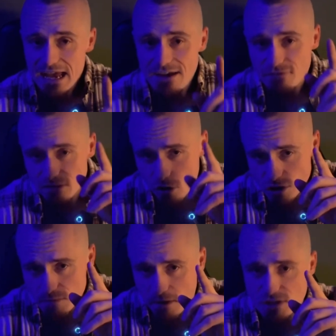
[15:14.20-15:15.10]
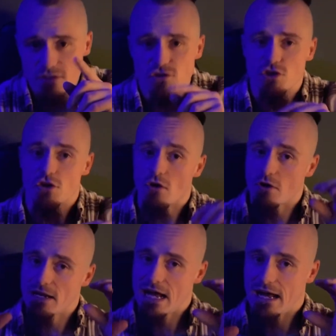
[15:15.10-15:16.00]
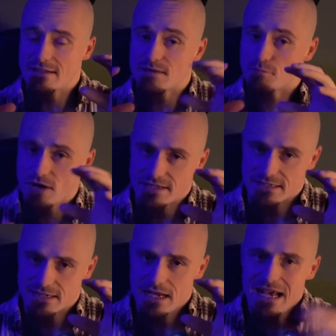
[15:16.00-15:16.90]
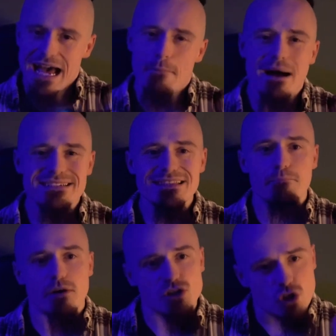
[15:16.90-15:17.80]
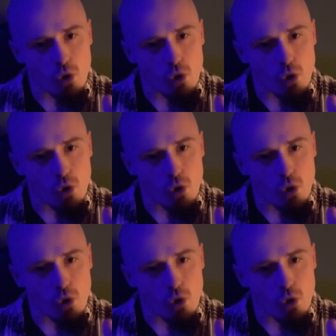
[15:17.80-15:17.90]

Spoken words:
if in large amounts of sugar are at hand and present. Imagine the bus